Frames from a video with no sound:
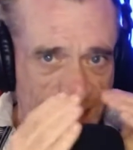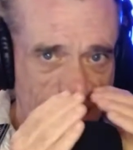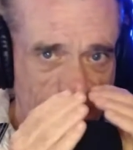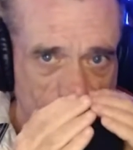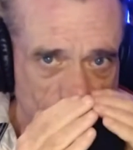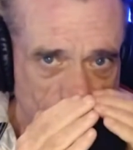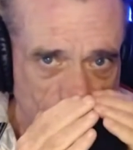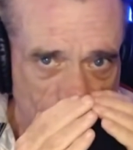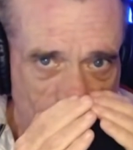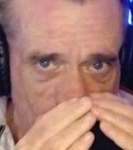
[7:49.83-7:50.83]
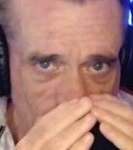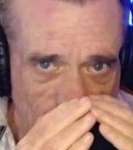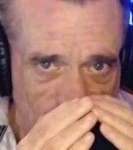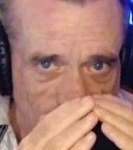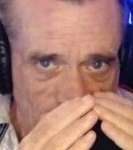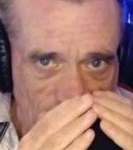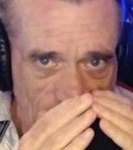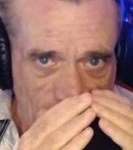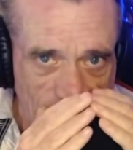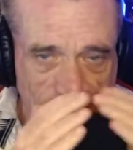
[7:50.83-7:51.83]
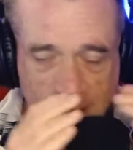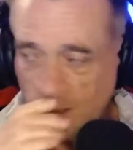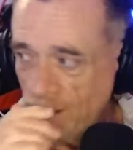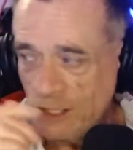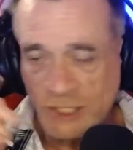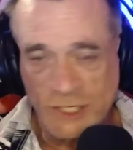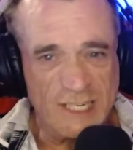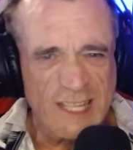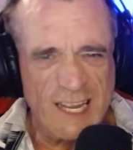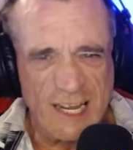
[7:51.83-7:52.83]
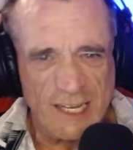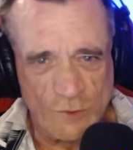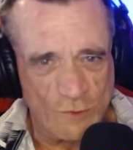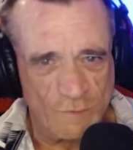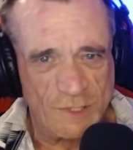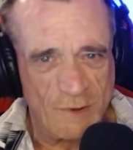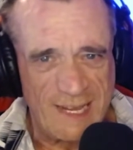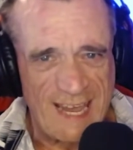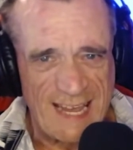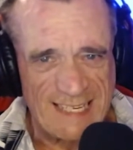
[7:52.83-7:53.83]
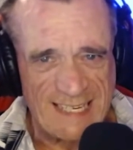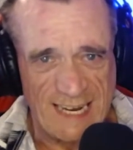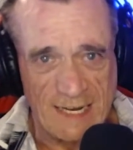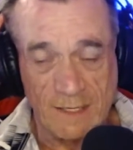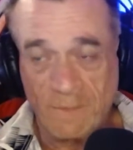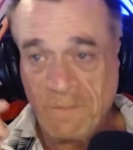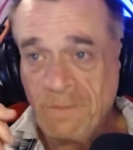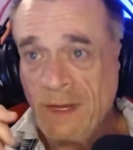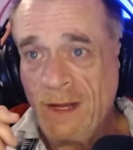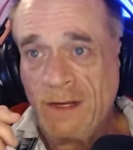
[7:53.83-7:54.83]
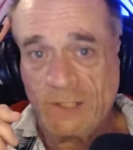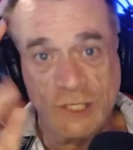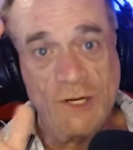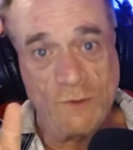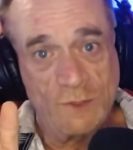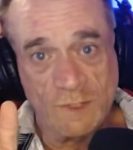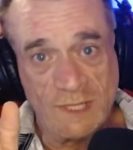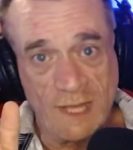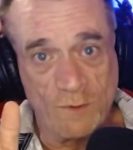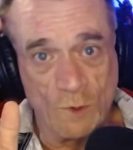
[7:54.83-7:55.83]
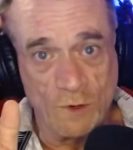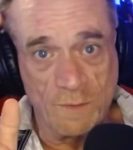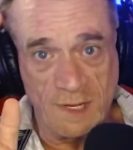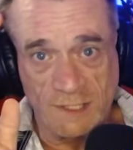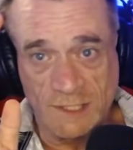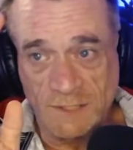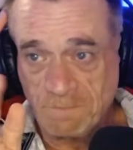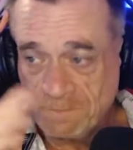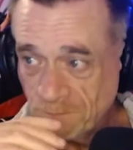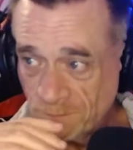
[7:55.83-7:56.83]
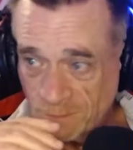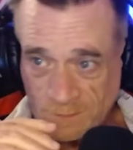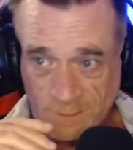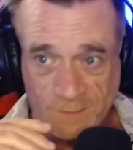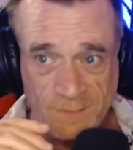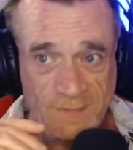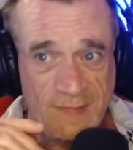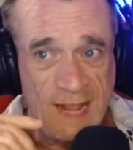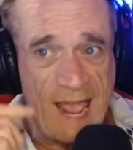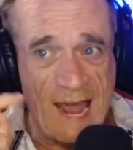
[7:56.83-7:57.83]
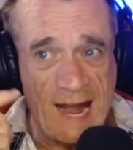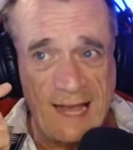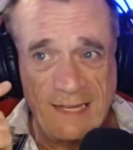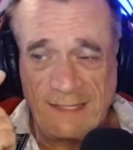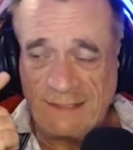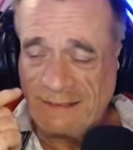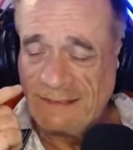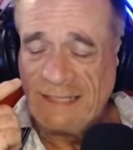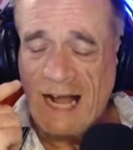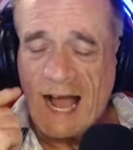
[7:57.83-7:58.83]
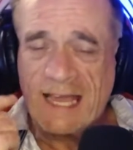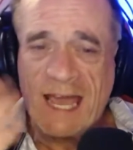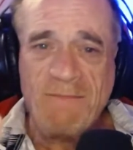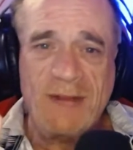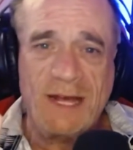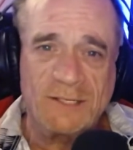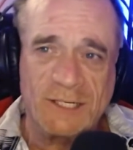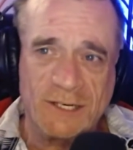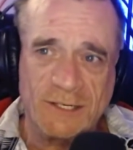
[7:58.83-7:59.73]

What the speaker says: WALK. She's in the next room, so I can't say it. She knows what that word means. And I came downstairs